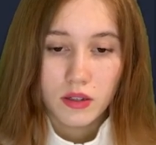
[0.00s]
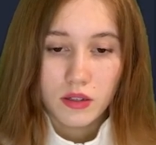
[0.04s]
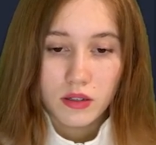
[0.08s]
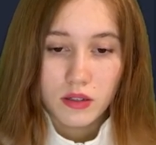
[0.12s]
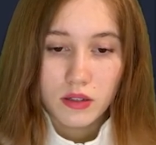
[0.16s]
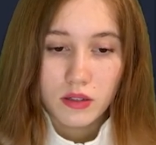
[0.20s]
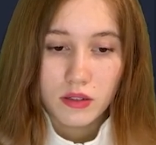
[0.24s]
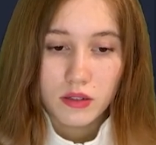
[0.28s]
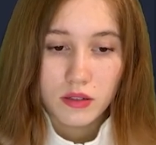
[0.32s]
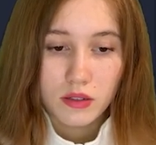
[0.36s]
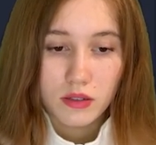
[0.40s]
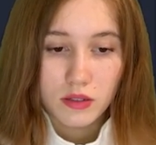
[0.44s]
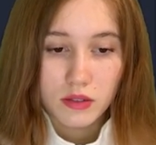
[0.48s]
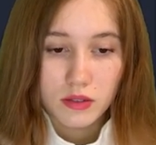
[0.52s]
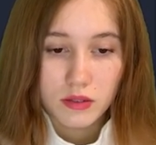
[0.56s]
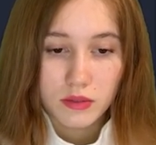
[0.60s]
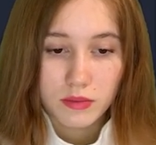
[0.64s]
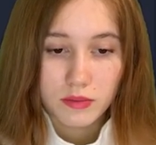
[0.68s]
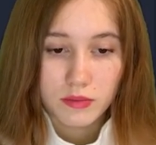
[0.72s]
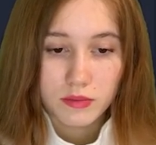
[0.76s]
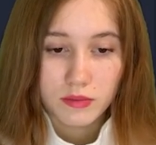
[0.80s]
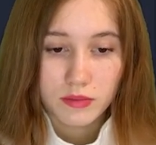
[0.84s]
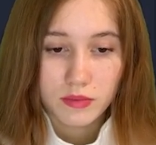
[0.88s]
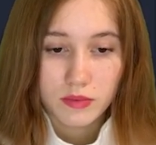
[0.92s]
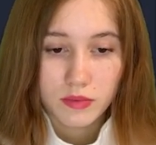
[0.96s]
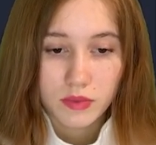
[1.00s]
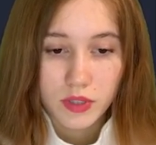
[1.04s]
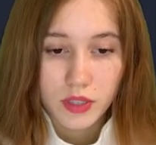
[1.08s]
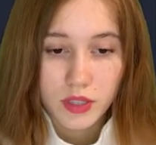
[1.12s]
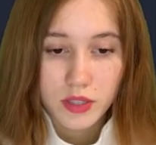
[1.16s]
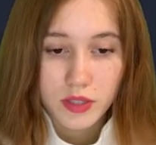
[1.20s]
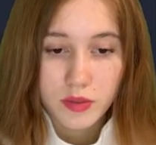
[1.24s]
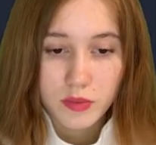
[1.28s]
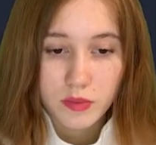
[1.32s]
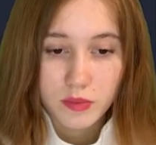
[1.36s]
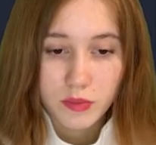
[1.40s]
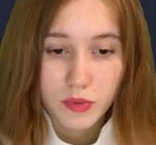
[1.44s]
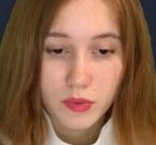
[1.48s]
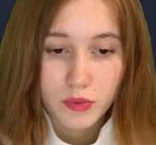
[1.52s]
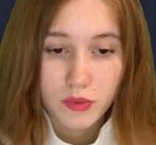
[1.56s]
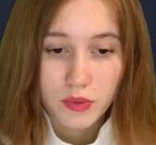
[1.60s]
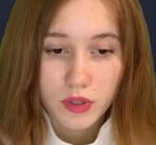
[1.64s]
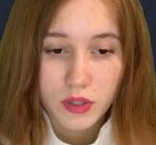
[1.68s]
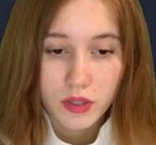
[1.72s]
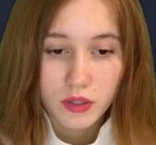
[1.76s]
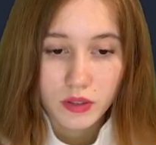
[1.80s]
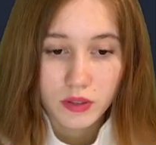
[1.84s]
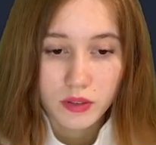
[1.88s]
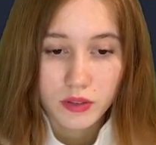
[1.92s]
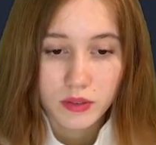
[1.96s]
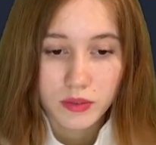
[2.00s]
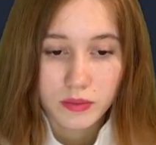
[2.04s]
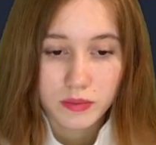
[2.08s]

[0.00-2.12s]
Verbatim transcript: Um, let's move on